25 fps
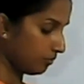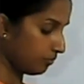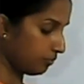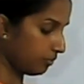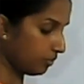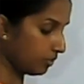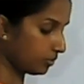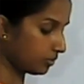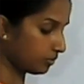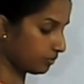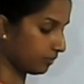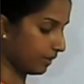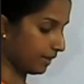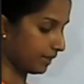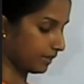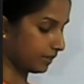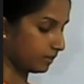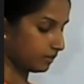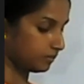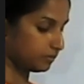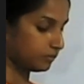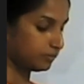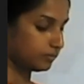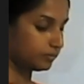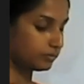Fourth one,
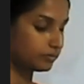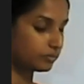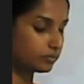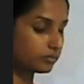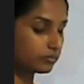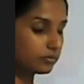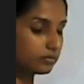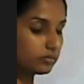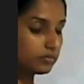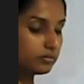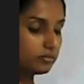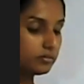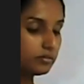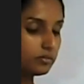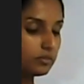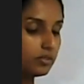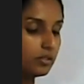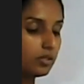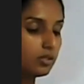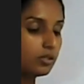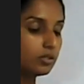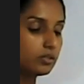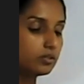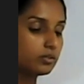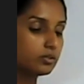
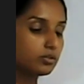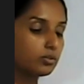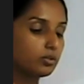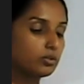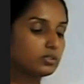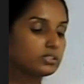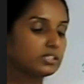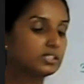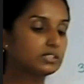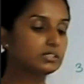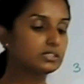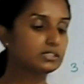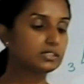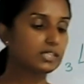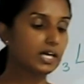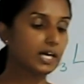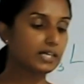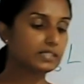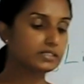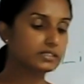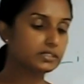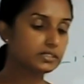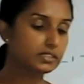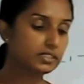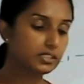draw the
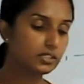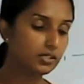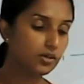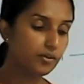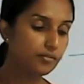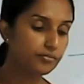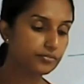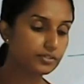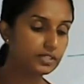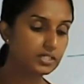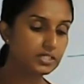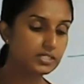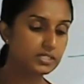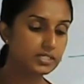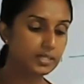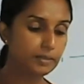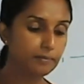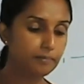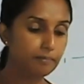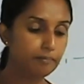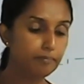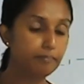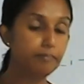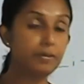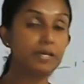structure of the
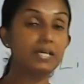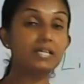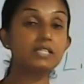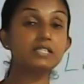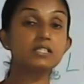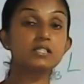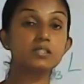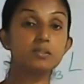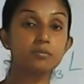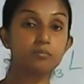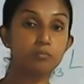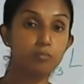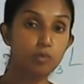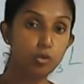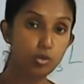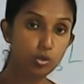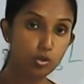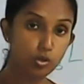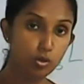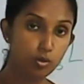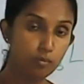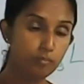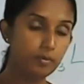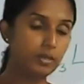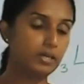simplest
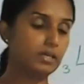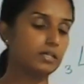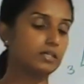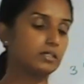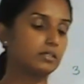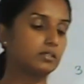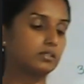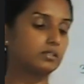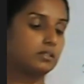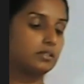monomer.